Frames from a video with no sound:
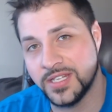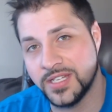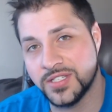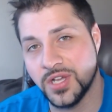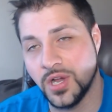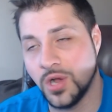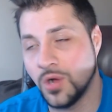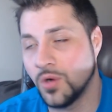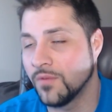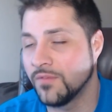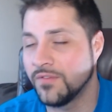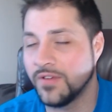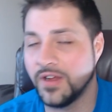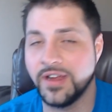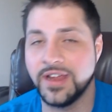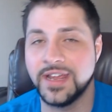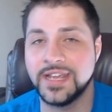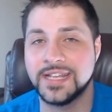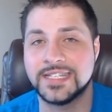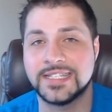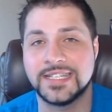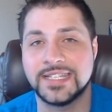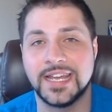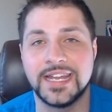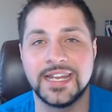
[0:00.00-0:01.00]
So very
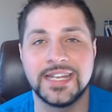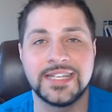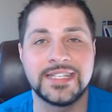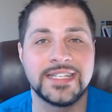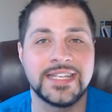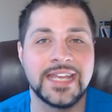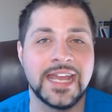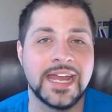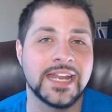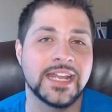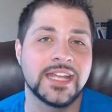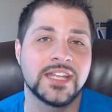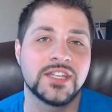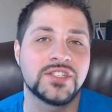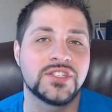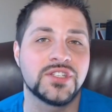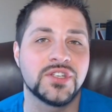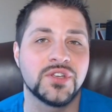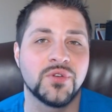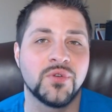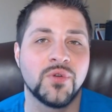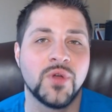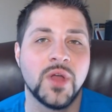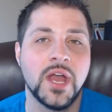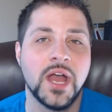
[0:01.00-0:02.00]
excited to get
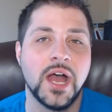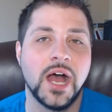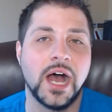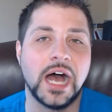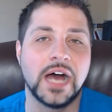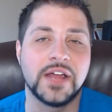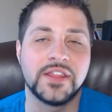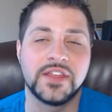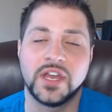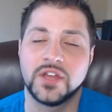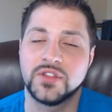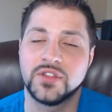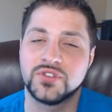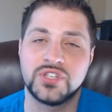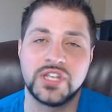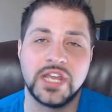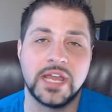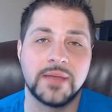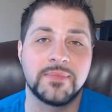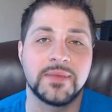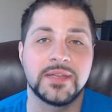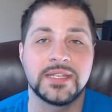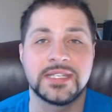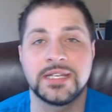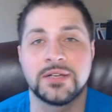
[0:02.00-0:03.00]
into the other
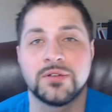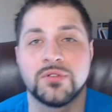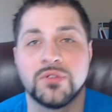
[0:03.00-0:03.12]
champions that were